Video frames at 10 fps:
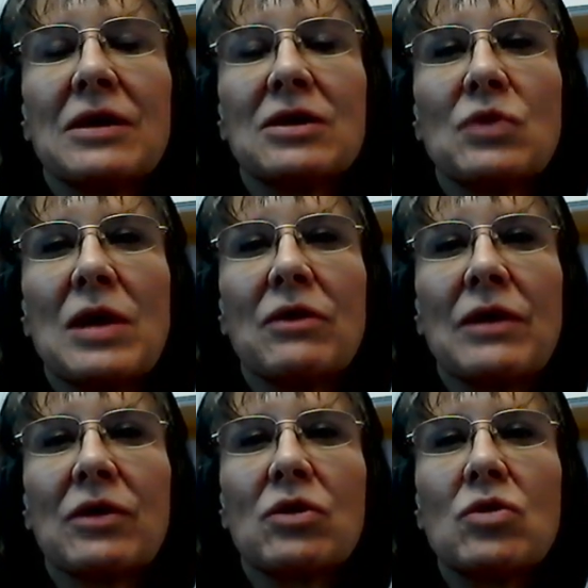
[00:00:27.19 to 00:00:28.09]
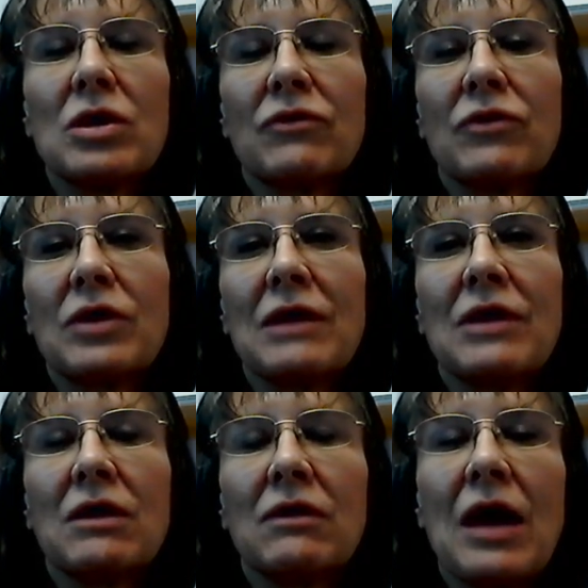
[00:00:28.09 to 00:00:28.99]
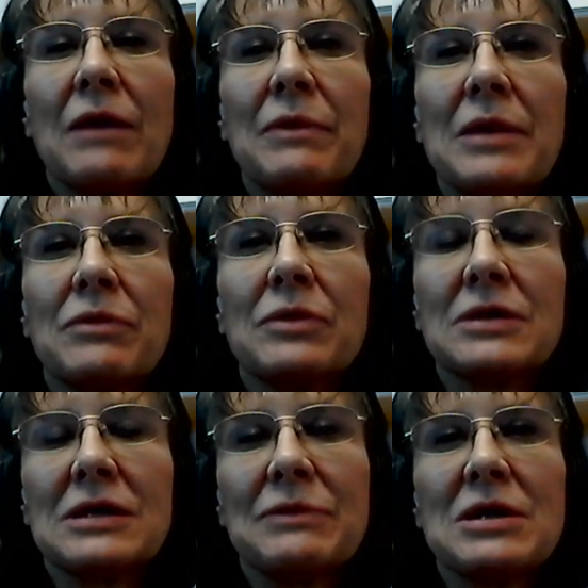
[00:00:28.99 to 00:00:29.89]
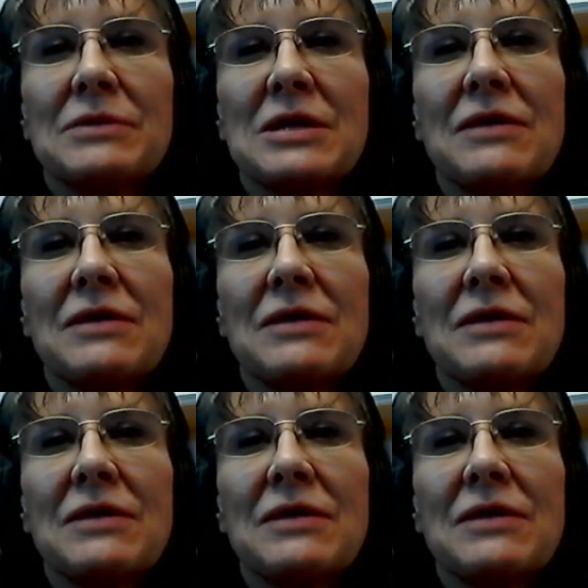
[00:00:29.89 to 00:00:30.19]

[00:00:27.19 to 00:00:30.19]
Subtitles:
that is right around the corner for giving a lot of people symptoms,